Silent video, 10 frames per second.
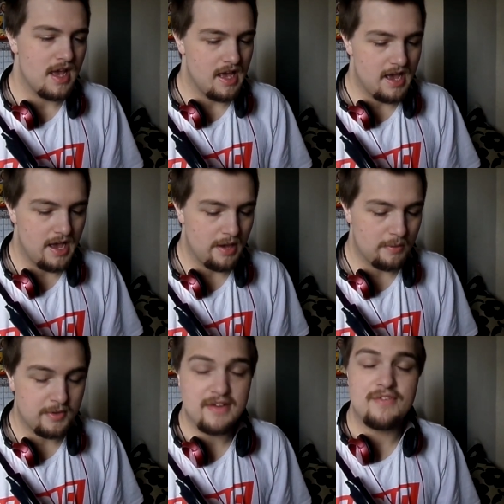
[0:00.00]
uh it'll
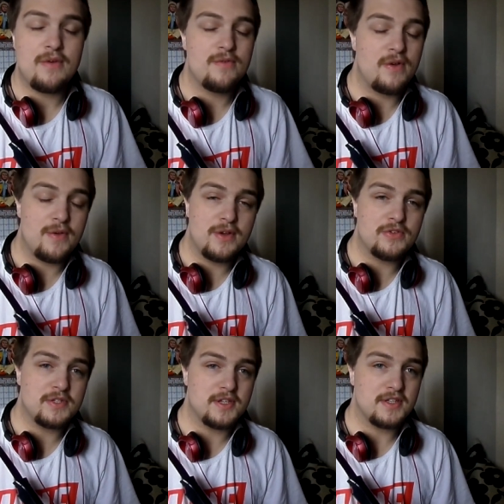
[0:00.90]
be very, very
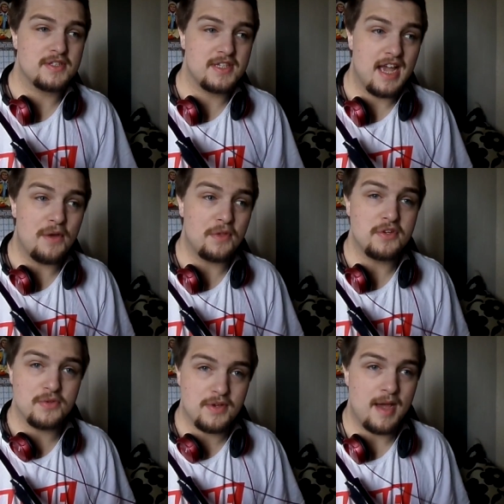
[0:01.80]
interesting to see how they
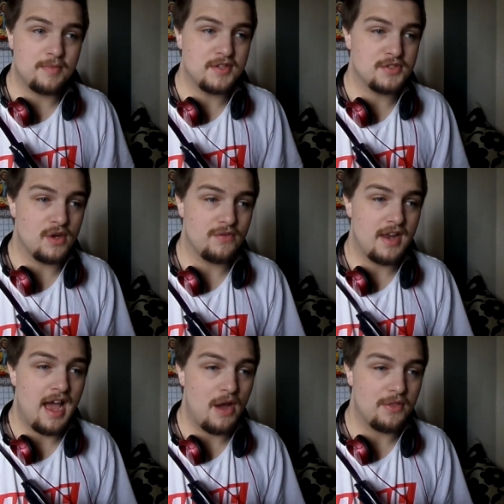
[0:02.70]
do cap this off and
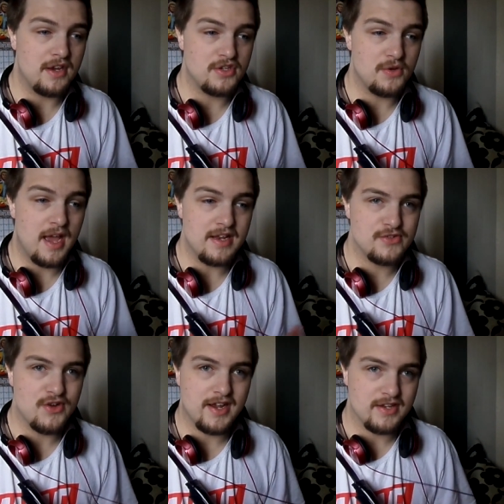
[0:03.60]
how they do end
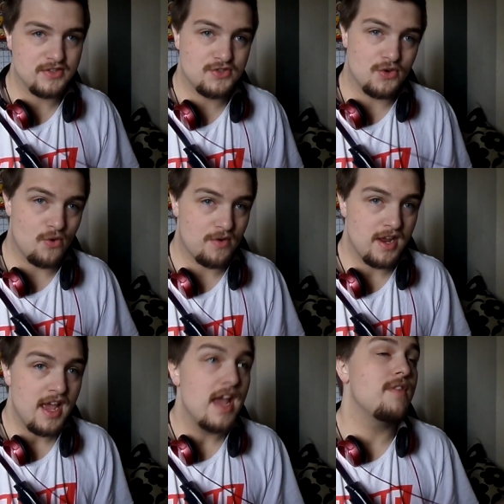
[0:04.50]
Dragon's story,
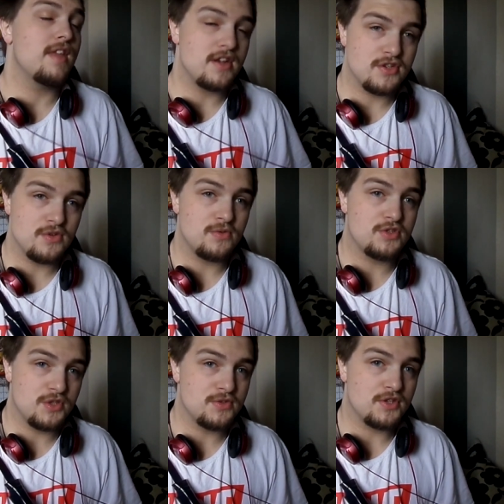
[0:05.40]
if they do
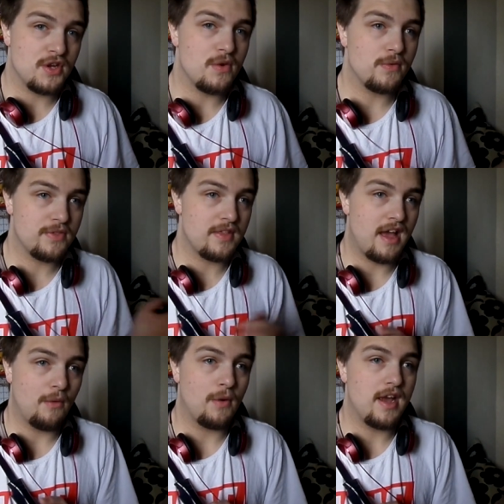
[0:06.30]
choose to go
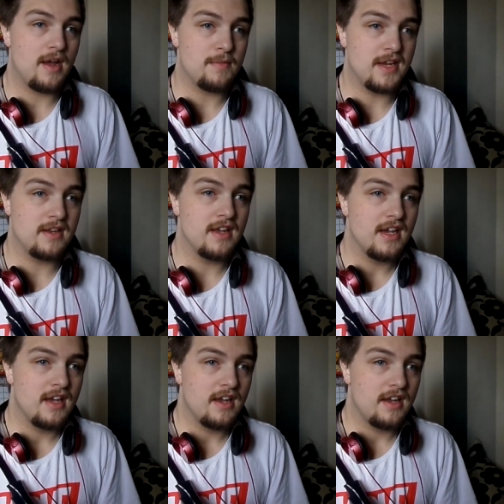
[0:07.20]
that way. I mean,
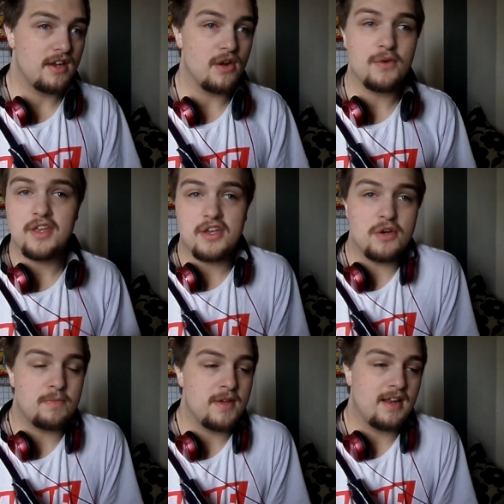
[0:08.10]
you know, he
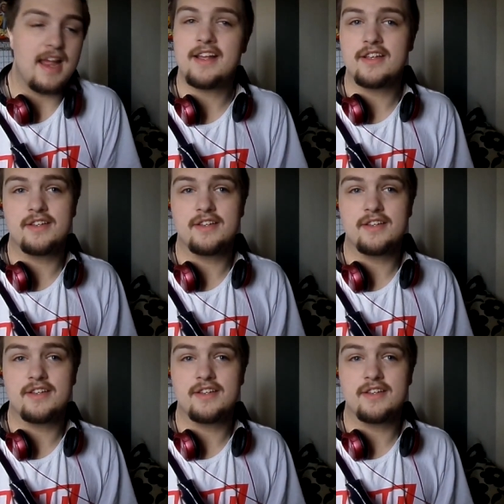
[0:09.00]
could be like,